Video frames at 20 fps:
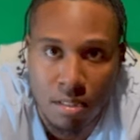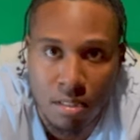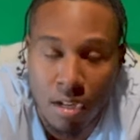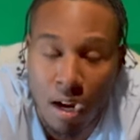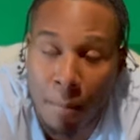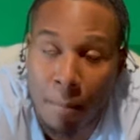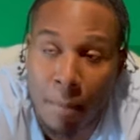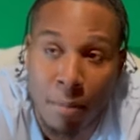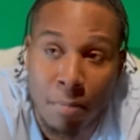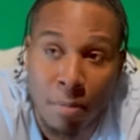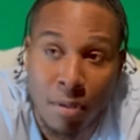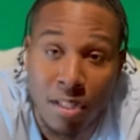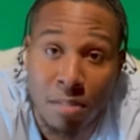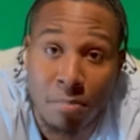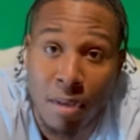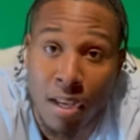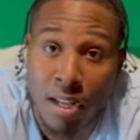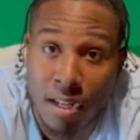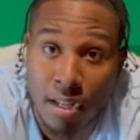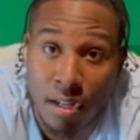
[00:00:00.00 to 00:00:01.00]
Y'all better put this
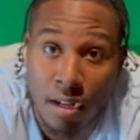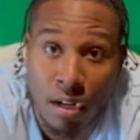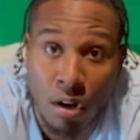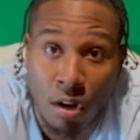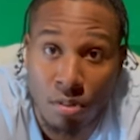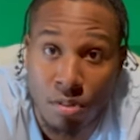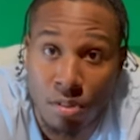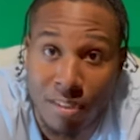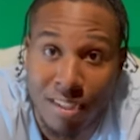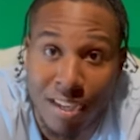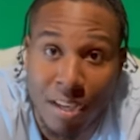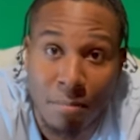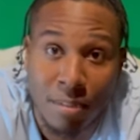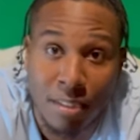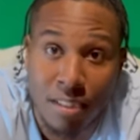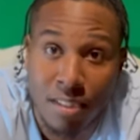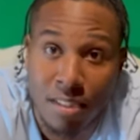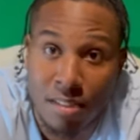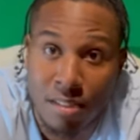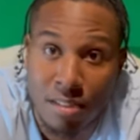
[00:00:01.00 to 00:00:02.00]
man in the All-Star game at
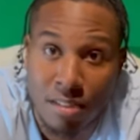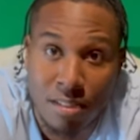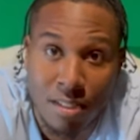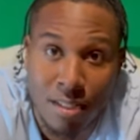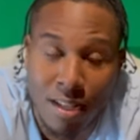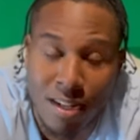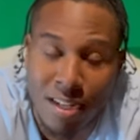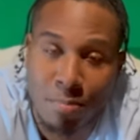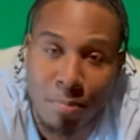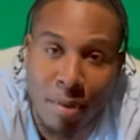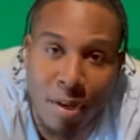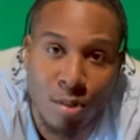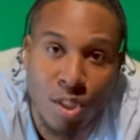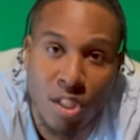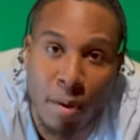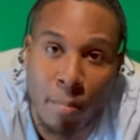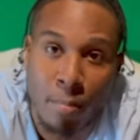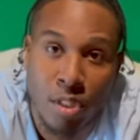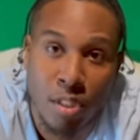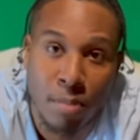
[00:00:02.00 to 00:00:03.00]
least. Give this man
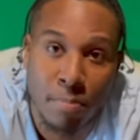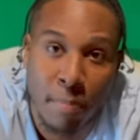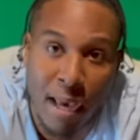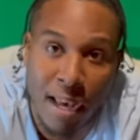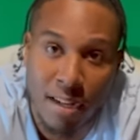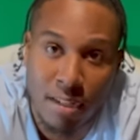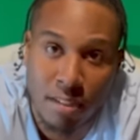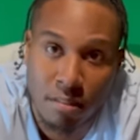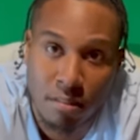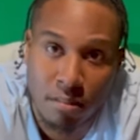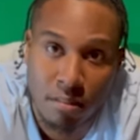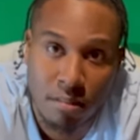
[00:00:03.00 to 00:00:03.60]
some respect.